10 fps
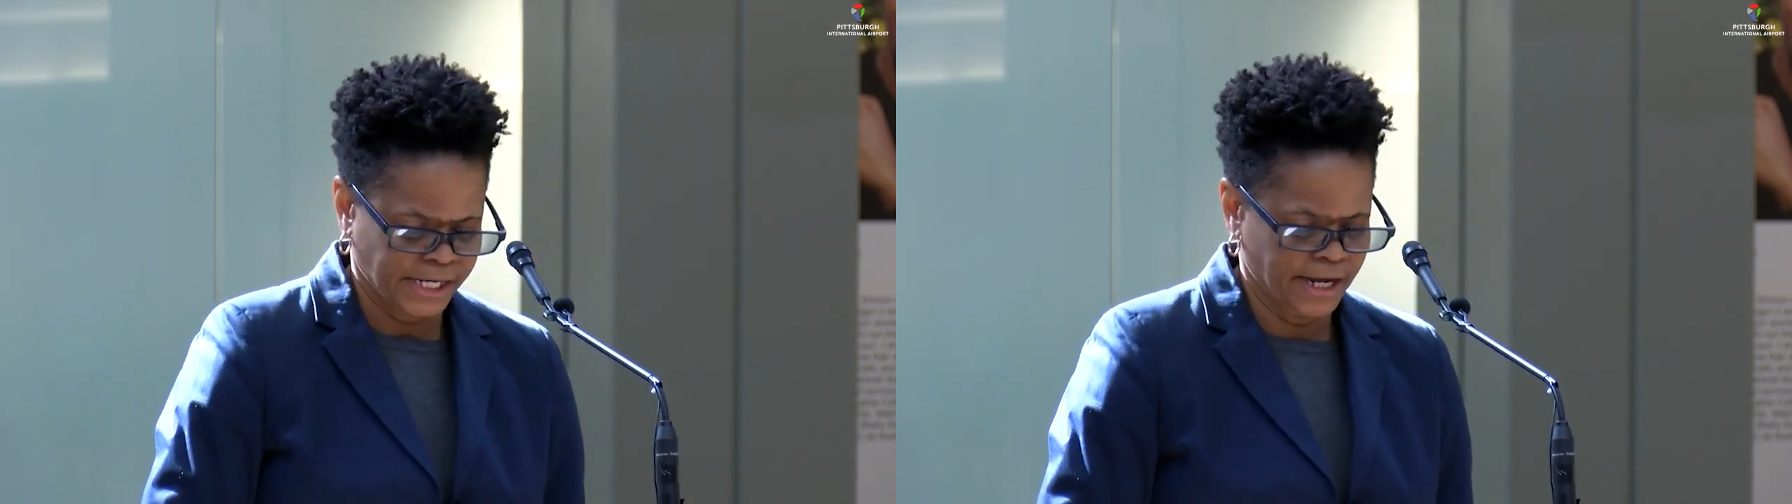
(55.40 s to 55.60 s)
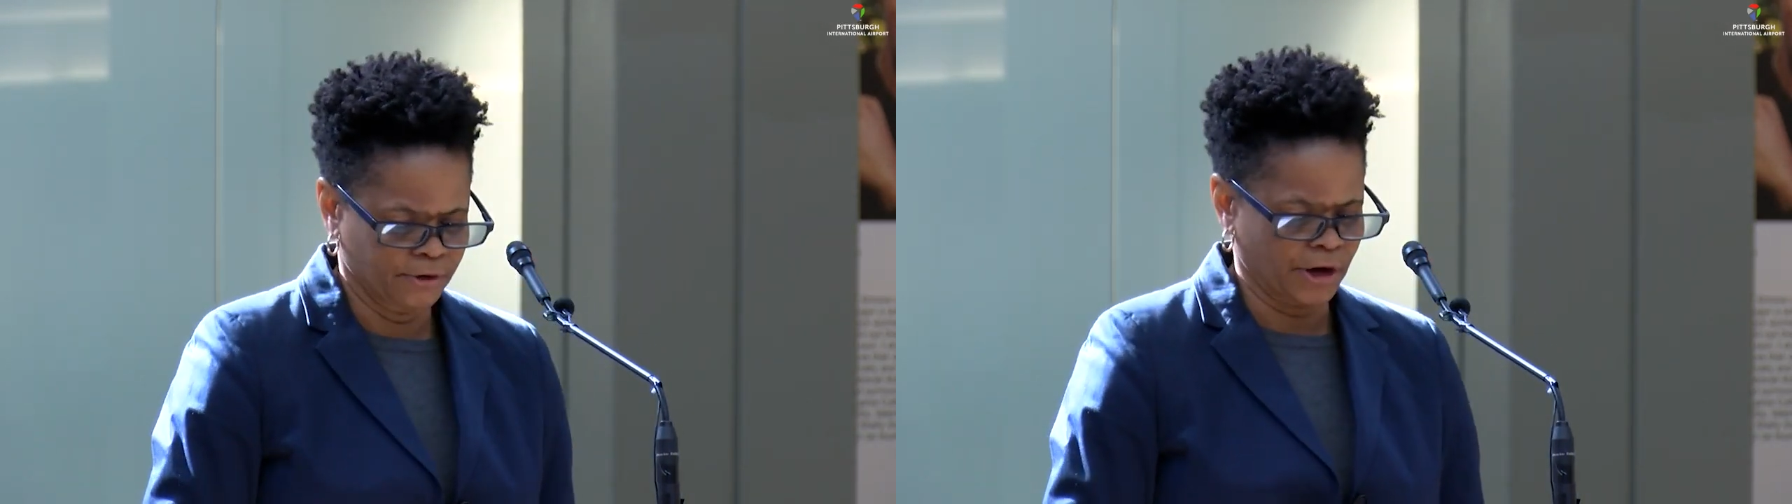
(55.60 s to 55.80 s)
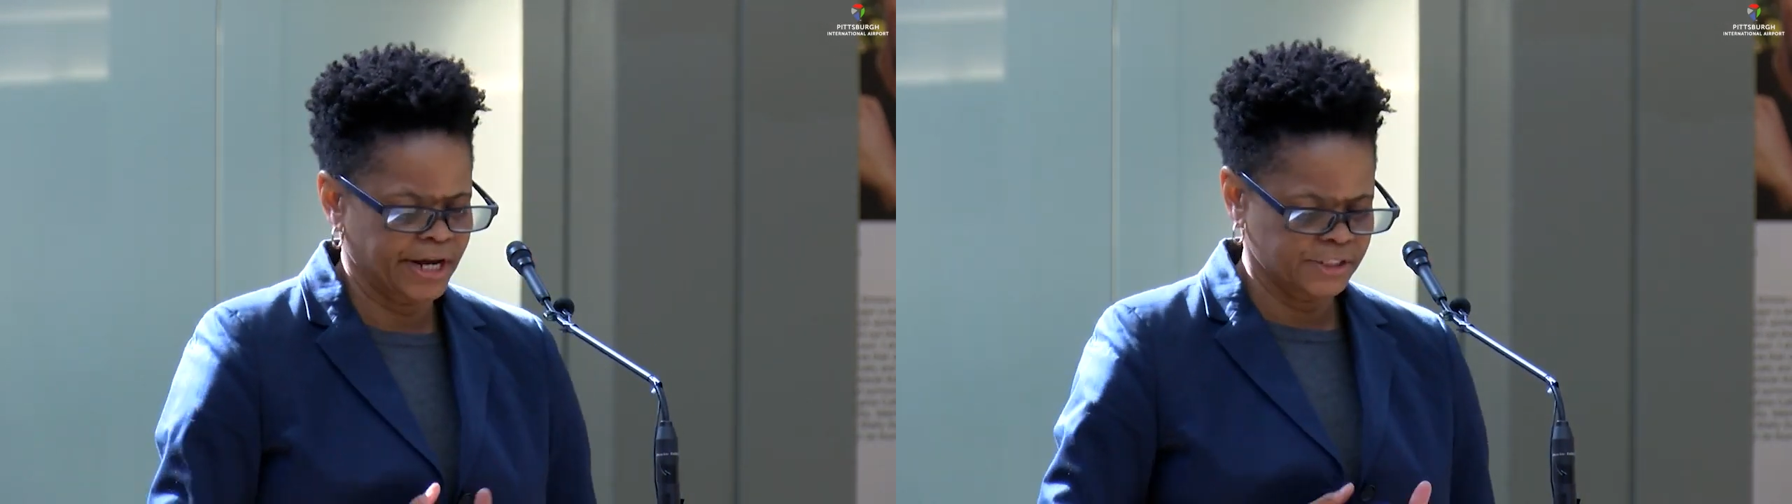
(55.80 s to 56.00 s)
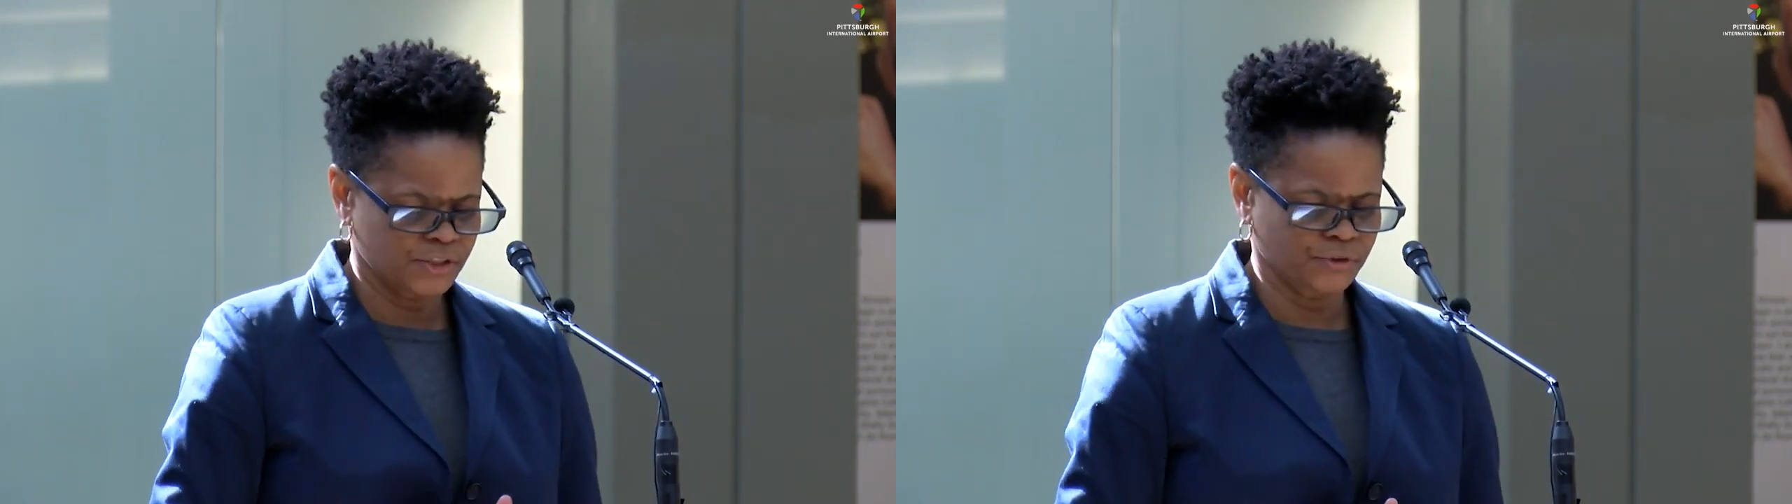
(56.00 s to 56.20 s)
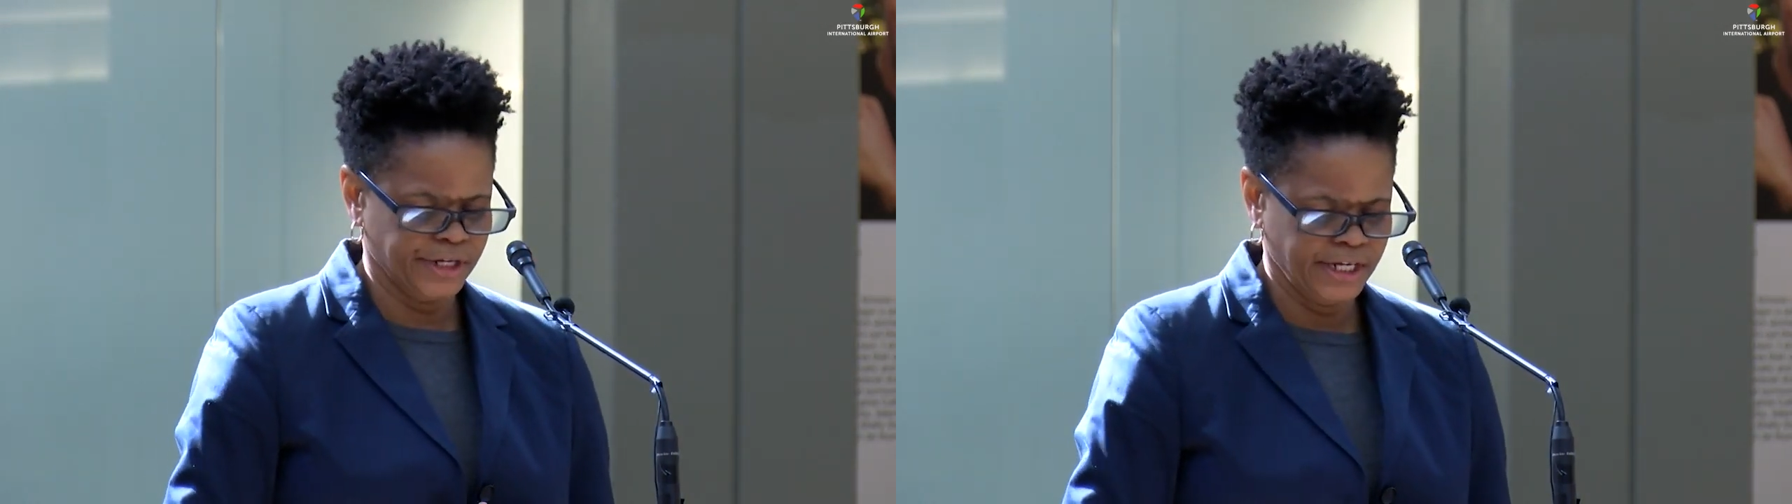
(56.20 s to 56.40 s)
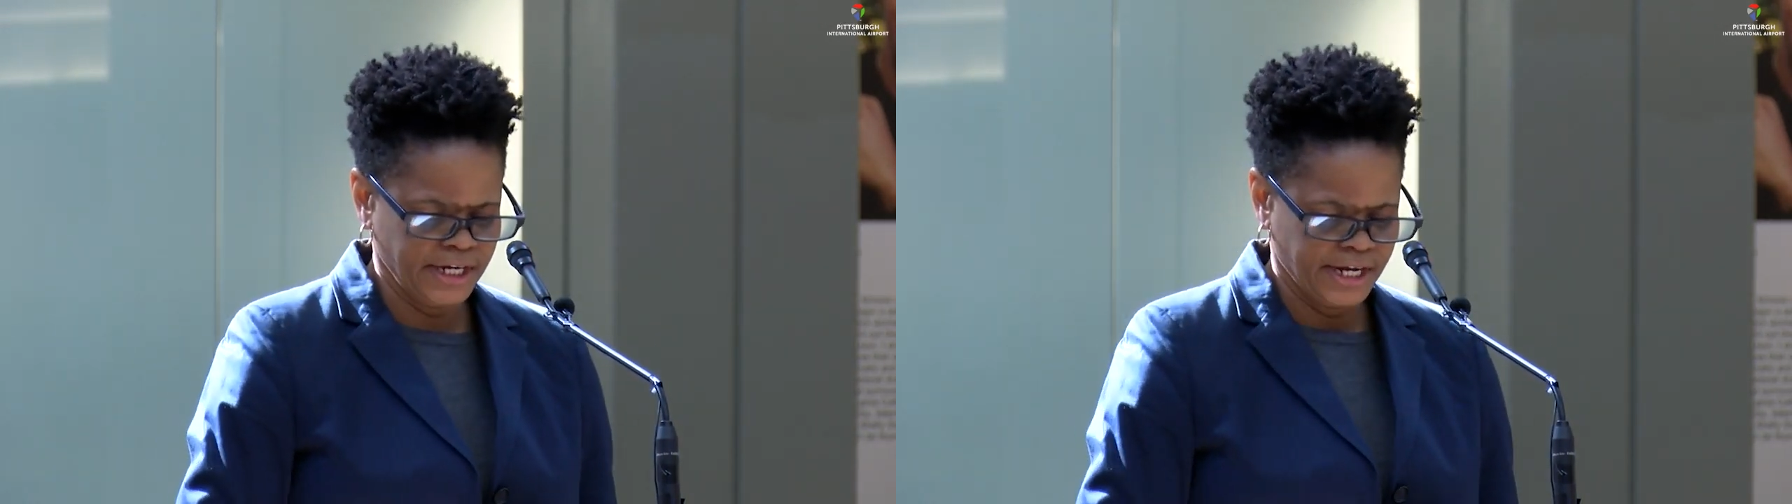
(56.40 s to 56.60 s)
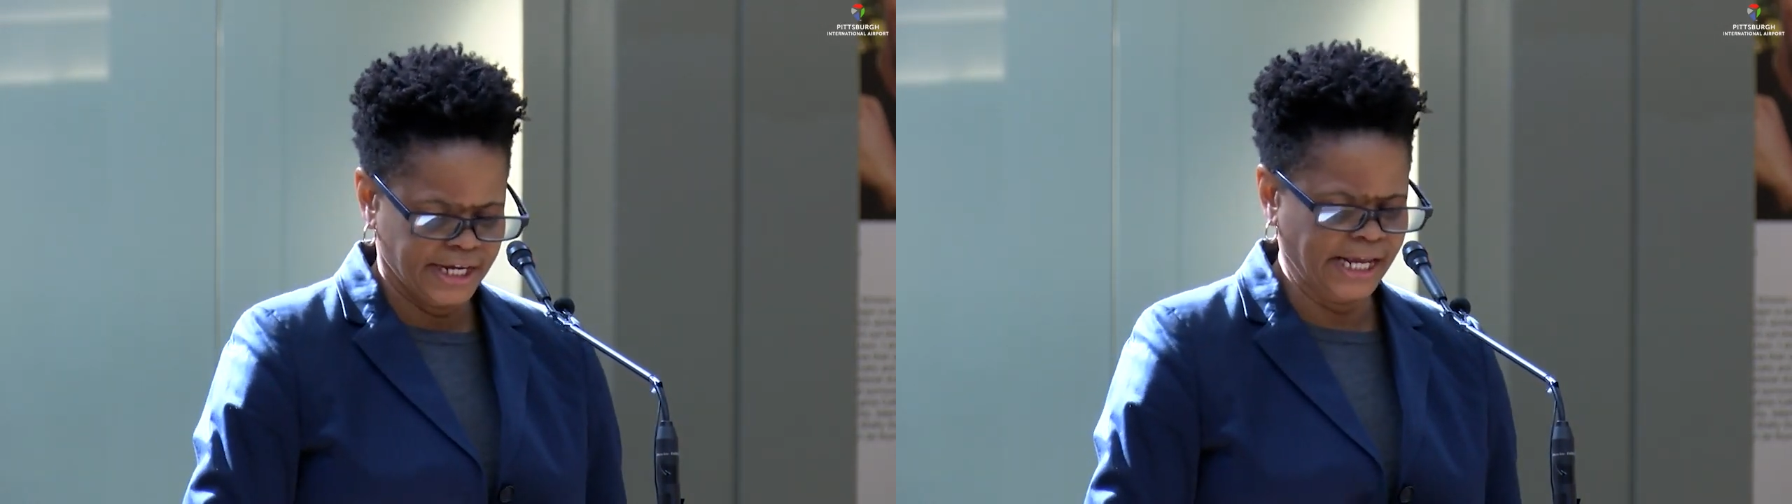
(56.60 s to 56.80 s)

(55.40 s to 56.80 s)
and our history, and